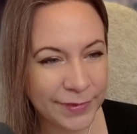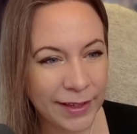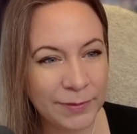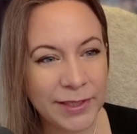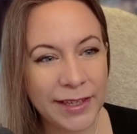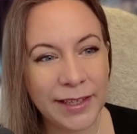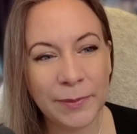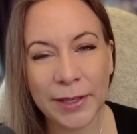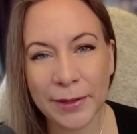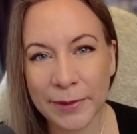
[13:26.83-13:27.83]
I'm taking
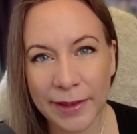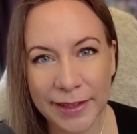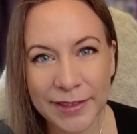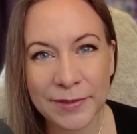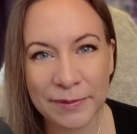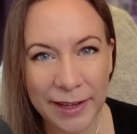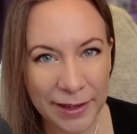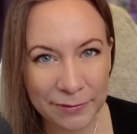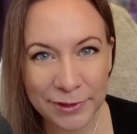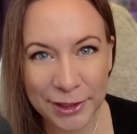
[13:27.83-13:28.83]
my own things from
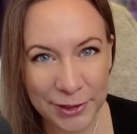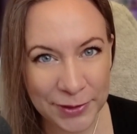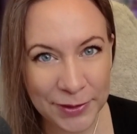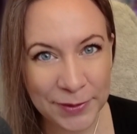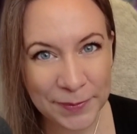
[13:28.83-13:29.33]
that for sure.